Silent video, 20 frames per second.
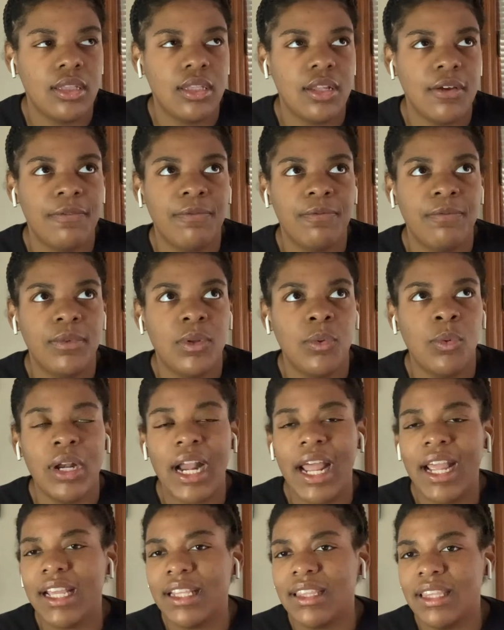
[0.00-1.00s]
The one
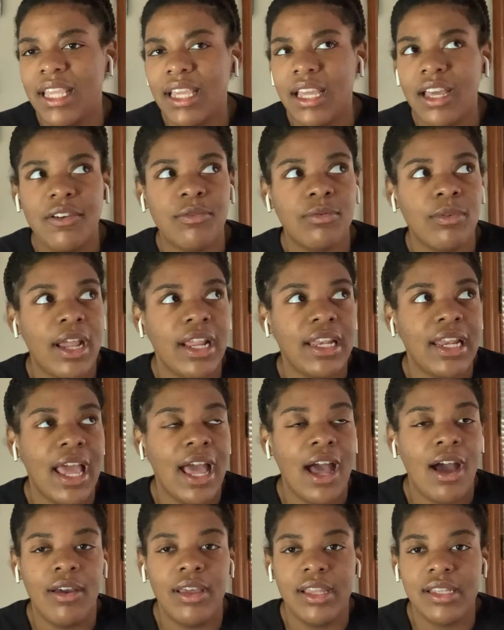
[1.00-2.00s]
I can think of right
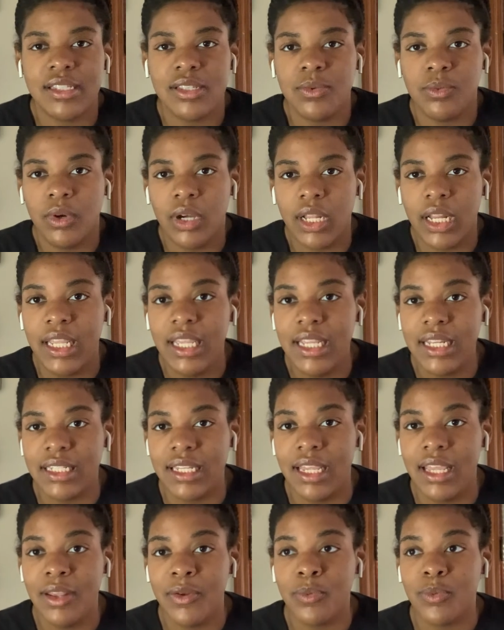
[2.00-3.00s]
now is the one he
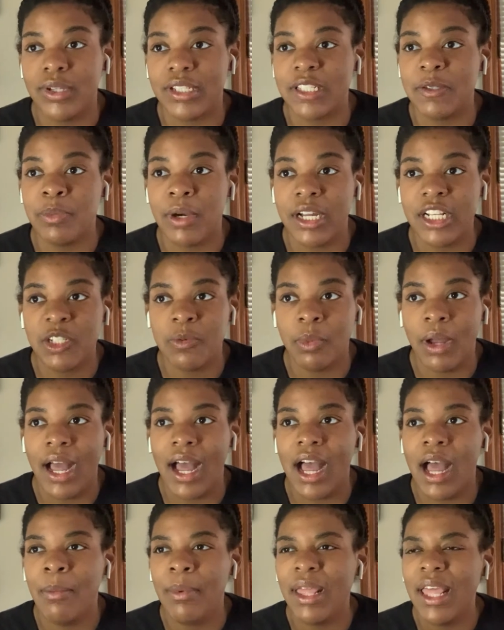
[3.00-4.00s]
did with
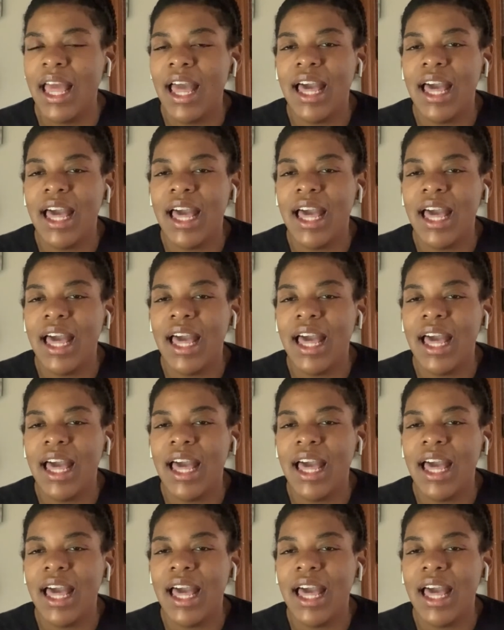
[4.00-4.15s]
SpongeBob,